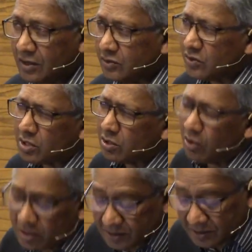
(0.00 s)
nor the
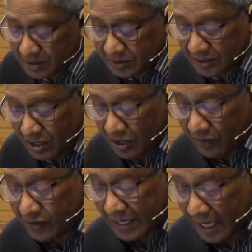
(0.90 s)
lostness
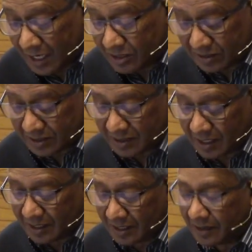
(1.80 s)
of the elder
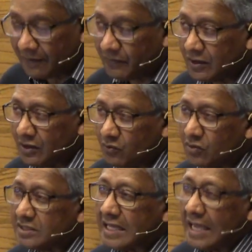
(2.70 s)
son
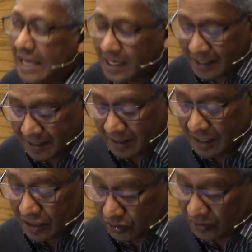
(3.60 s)
was alien
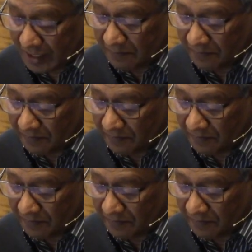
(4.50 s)
to him.